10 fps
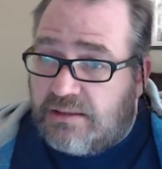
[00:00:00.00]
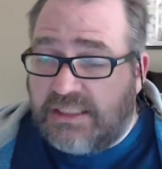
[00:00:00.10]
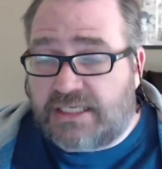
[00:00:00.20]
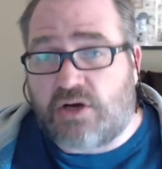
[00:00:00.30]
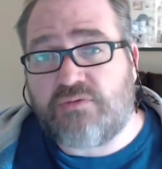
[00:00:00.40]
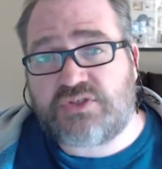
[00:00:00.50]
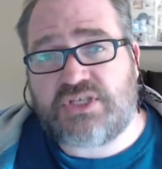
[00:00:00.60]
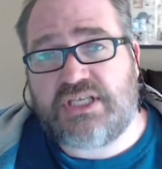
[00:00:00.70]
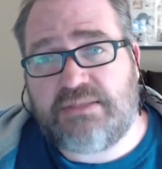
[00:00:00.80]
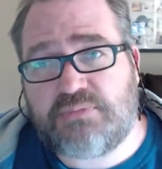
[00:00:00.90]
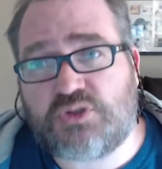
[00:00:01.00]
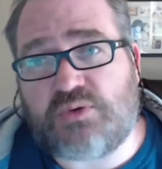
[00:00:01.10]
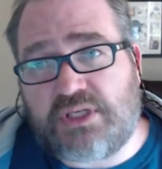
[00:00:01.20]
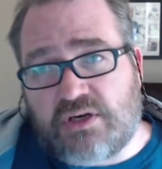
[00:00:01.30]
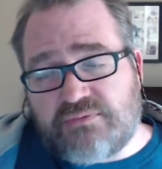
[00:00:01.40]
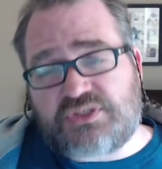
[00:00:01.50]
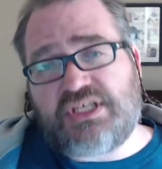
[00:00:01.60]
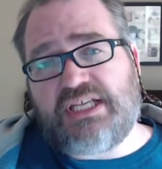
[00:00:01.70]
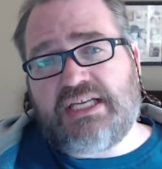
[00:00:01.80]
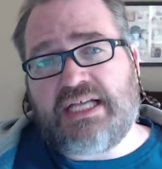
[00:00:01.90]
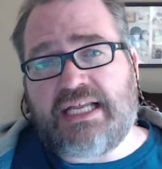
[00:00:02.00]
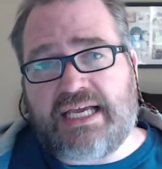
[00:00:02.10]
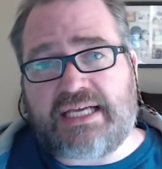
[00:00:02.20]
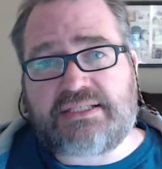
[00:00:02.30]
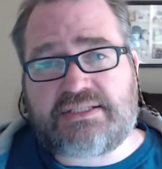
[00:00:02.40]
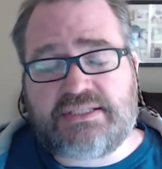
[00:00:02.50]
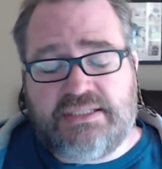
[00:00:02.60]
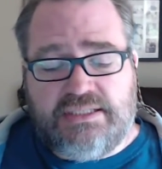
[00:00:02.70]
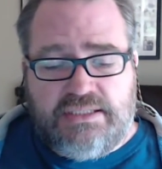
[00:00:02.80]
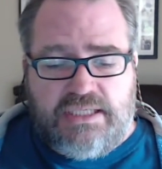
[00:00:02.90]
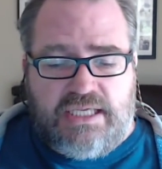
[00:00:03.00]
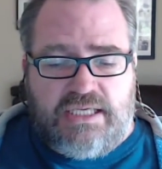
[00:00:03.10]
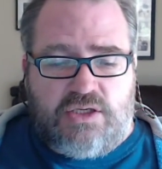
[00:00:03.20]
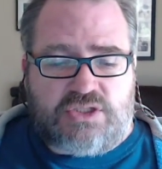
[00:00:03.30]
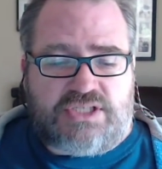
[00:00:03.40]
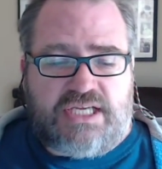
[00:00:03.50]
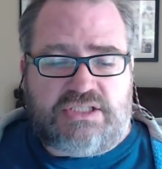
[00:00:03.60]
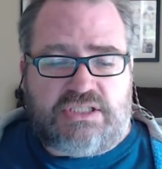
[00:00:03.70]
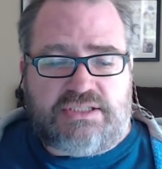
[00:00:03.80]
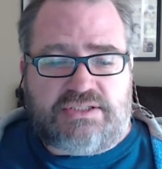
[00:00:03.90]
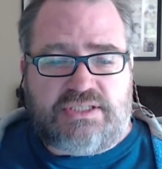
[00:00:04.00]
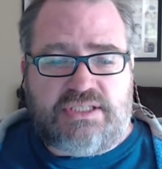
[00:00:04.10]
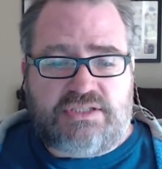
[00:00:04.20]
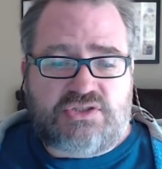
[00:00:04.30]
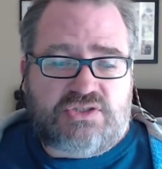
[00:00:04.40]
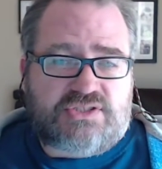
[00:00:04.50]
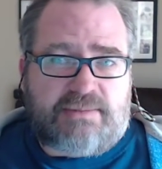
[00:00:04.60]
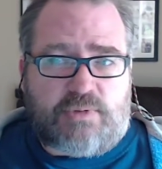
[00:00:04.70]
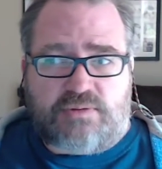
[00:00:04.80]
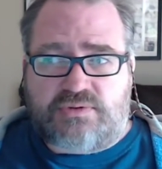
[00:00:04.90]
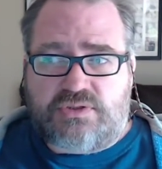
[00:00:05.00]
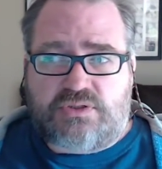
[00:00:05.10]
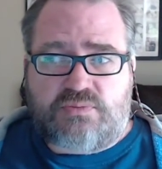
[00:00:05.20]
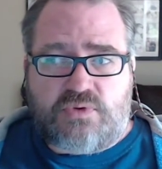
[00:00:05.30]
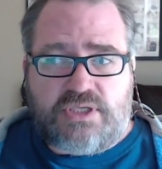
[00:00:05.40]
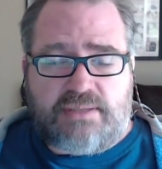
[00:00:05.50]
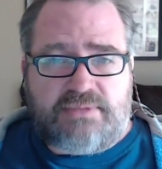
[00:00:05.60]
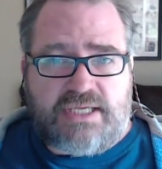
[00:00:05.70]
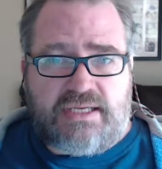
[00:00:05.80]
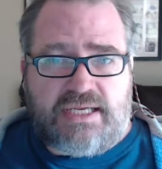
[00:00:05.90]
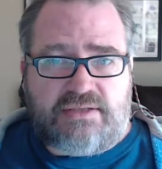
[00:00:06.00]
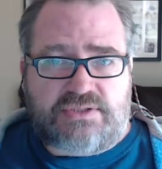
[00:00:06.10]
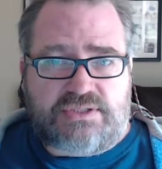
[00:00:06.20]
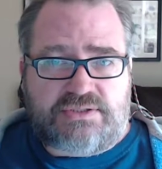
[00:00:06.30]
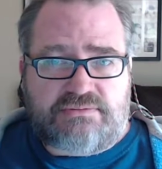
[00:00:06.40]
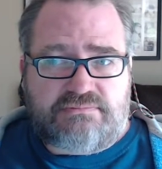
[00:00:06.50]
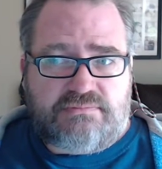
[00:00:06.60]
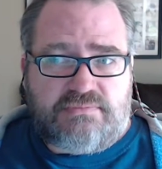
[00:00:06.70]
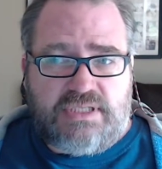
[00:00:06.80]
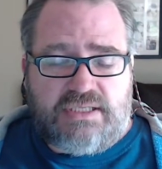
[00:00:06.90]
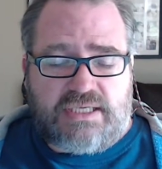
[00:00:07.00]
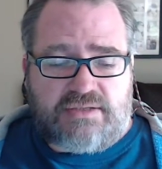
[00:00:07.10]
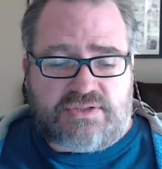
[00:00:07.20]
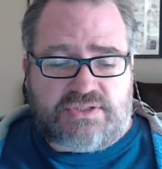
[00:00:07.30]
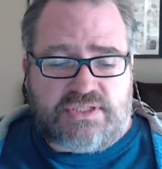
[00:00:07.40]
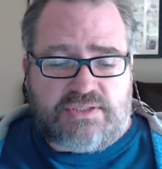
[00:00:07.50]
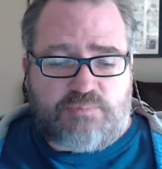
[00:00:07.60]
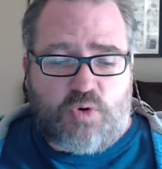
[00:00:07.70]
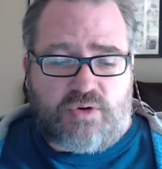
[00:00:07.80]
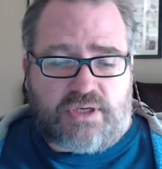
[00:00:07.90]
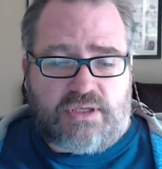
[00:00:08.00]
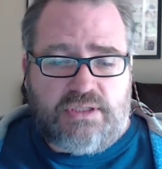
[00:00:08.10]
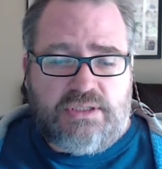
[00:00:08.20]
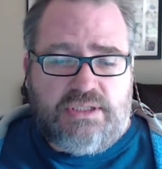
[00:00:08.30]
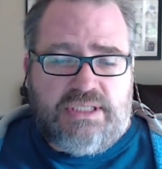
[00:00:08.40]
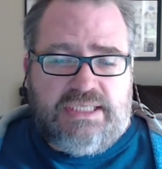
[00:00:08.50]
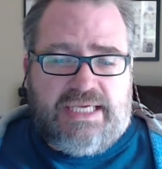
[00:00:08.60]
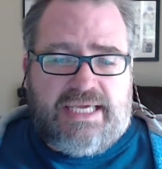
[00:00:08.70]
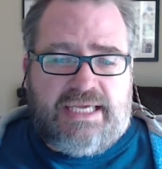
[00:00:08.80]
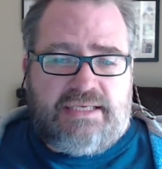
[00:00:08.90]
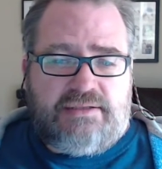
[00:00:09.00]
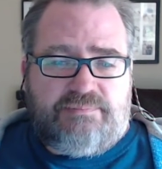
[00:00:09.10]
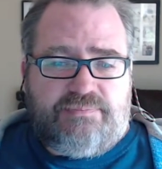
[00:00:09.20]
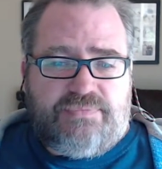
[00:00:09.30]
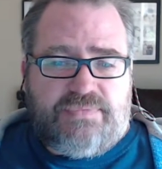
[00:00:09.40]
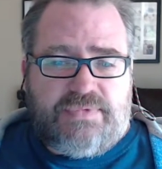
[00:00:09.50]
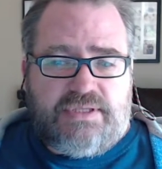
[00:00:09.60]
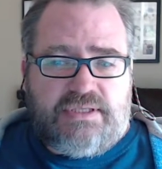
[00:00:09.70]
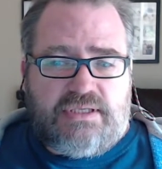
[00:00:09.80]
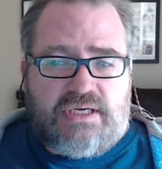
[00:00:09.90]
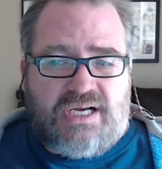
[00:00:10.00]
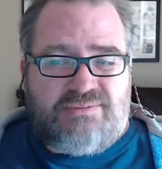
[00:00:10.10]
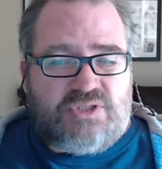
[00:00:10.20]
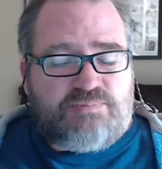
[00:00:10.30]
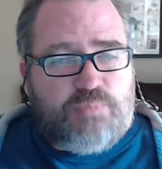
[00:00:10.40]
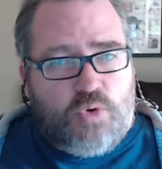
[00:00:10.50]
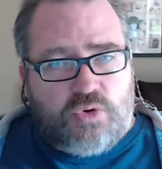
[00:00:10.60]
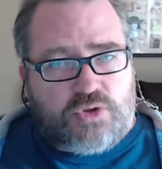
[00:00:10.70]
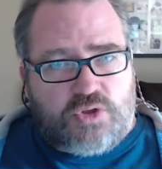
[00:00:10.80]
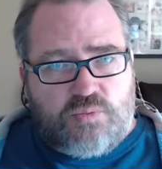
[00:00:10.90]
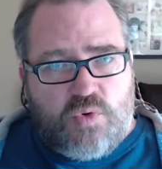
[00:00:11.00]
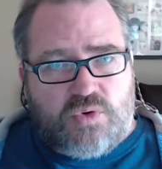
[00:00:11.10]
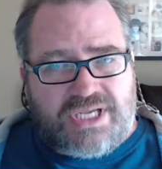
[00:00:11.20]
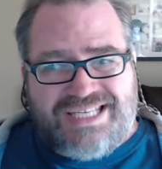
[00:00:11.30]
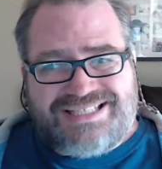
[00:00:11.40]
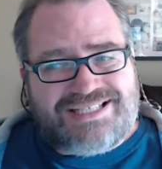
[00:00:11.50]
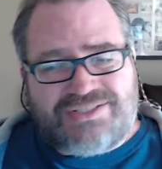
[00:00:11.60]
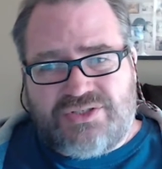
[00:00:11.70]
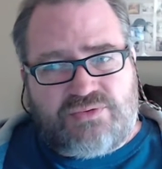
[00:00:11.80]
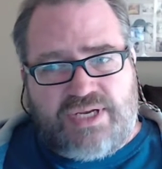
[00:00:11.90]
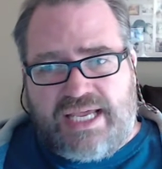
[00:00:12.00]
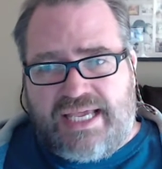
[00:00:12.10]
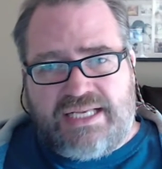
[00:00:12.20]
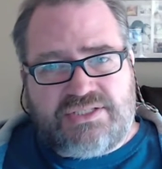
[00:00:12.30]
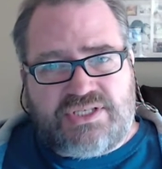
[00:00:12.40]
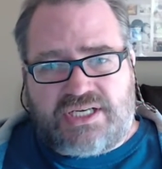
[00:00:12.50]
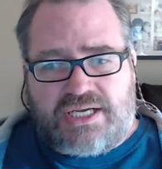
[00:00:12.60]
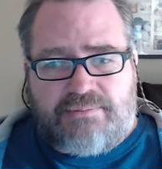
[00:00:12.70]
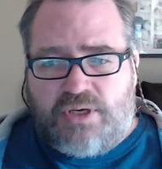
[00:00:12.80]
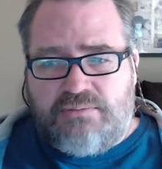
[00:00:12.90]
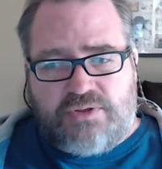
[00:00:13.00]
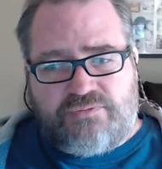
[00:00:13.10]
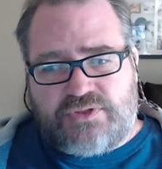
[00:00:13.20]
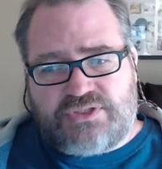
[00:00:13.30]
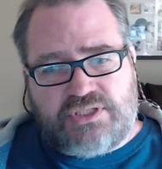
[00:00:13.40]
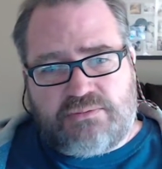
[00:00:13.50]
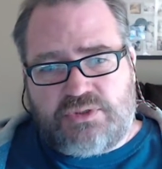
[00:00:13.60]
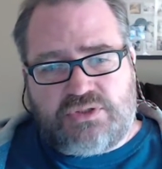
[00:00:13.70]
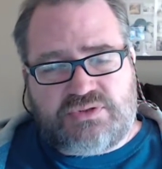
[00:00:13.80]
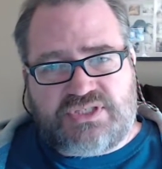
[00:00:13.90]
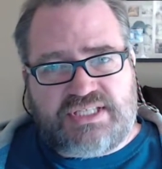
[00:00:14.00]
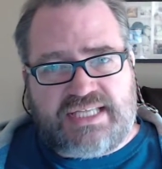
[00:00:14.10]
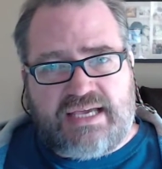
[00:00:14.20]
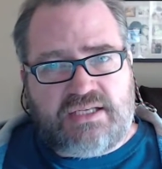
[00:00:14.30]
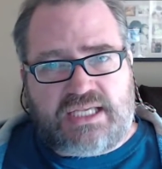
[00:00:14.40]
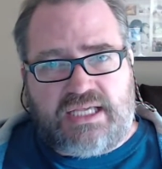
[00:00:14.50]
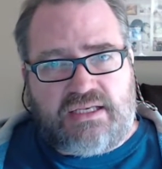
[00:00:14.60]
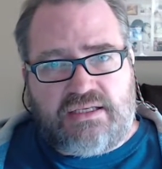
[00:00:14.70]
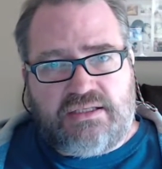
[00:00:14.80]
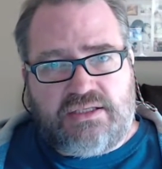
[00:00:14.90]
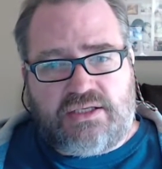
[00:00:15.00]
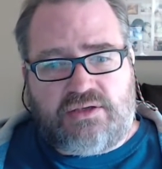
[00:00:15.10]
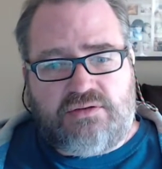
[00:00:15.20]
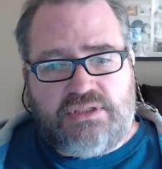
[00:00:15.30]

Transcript: Culver City, between Culver City and LAX in Los Angeles. And it's just suburbs. I'm just walking up and down houses, near houses, and it's boring. And I'm just bored on the walk, and it doesn't create energy. I come home, and the first thing I want to do is sit down again, you know.